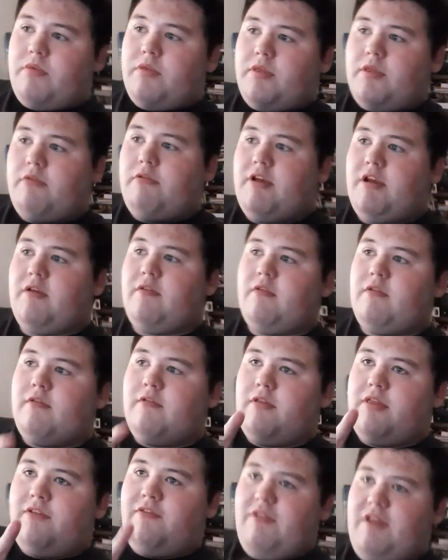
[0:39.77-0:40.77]
the
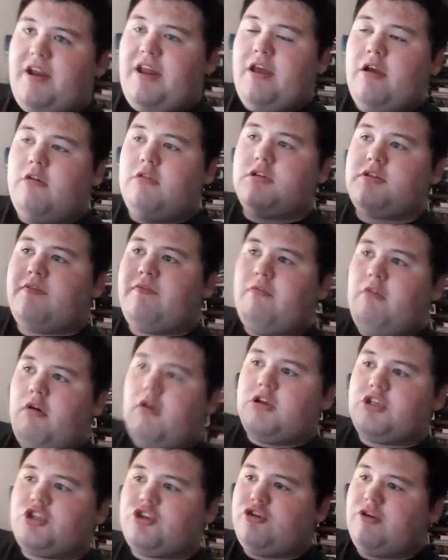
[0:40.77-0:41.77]
the videos
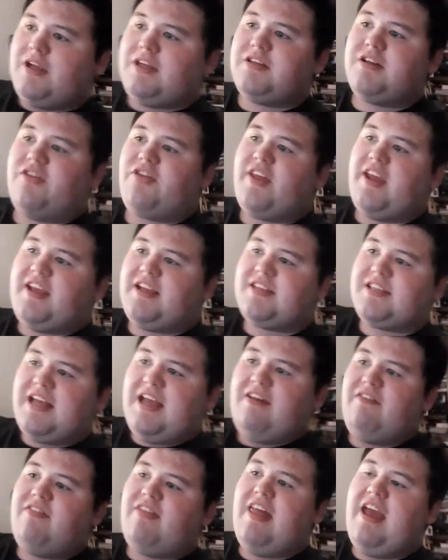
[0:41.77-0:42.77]
for Stranger Things.
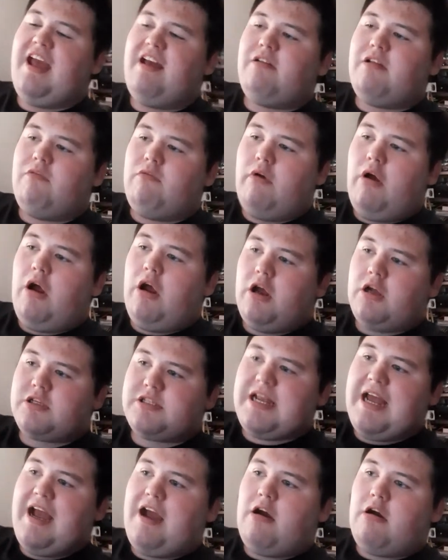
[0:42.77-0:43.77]
If that works
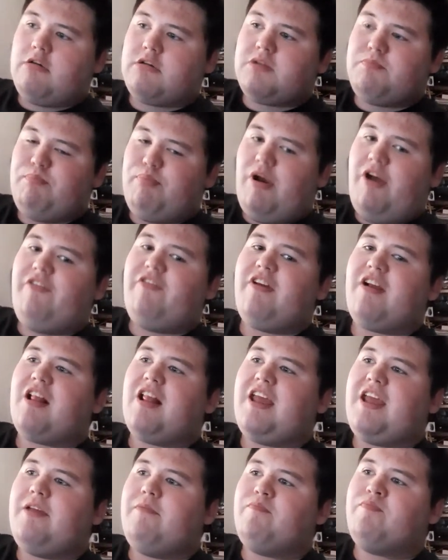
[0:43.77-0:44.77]
out
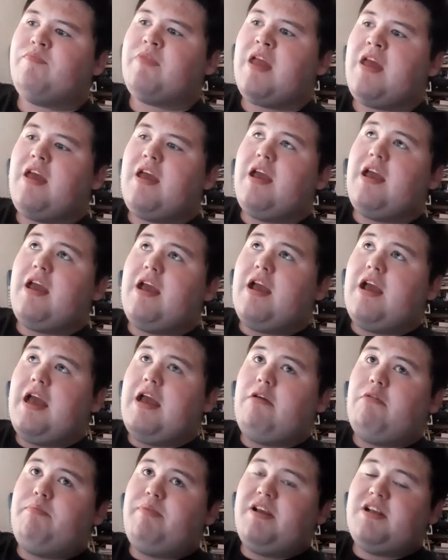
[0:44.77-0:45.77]
perfectly,
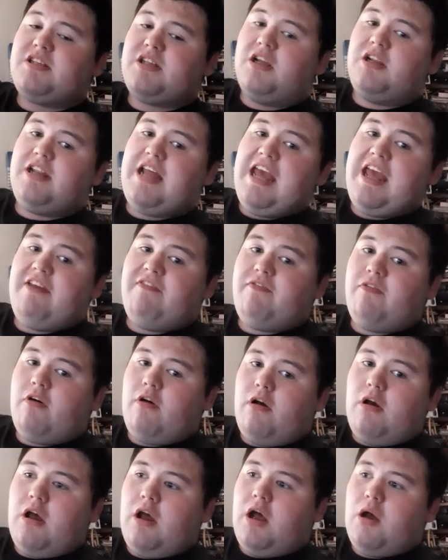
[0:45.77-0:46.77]
it would be Sunday
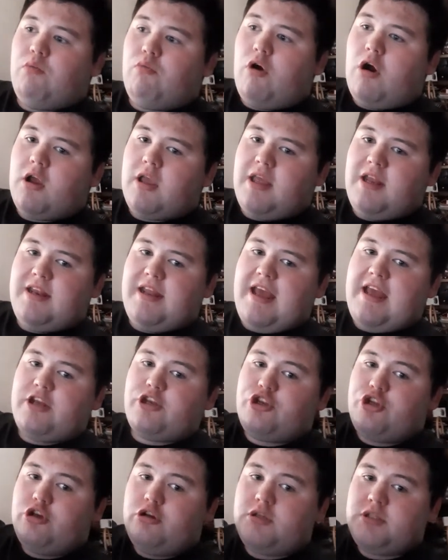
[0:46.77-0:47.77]
for uh, Walking Dead,
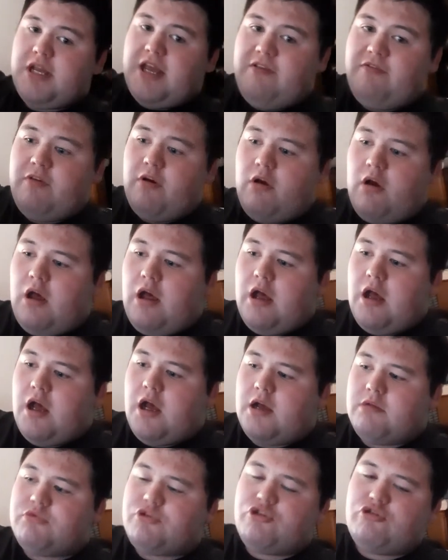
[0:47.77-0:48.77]
Tuesday for
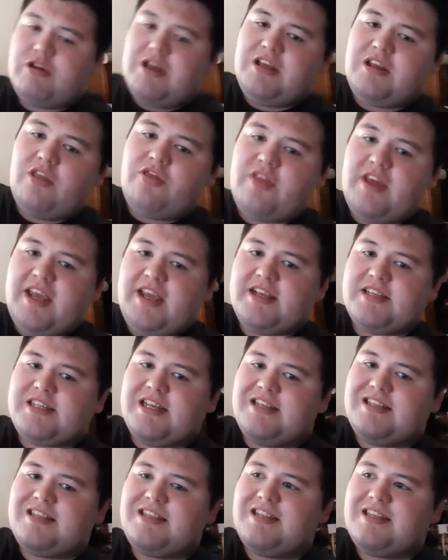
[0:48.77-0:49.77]
um Stranger Things,
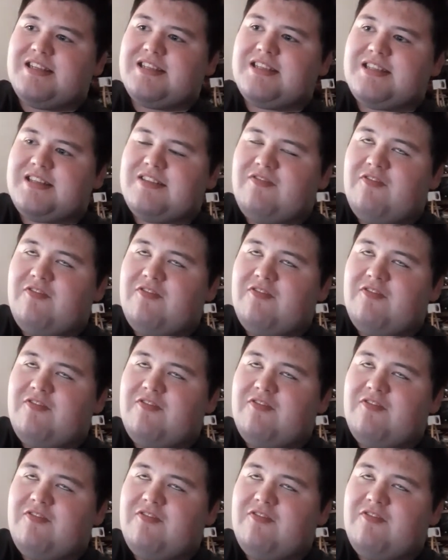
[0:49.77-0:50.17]
and then